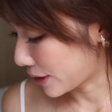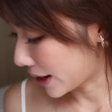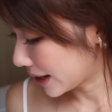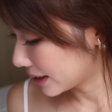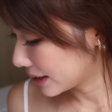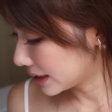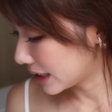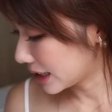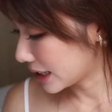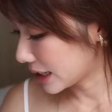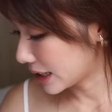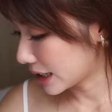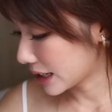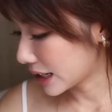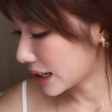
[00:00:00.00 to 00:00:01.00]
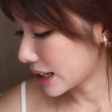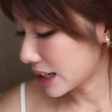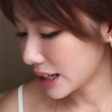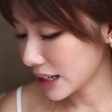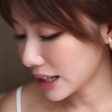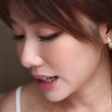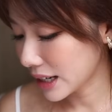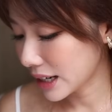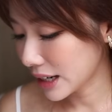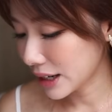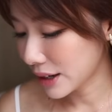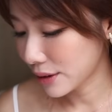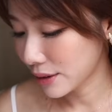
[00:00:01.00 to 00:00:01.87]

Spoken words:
finally.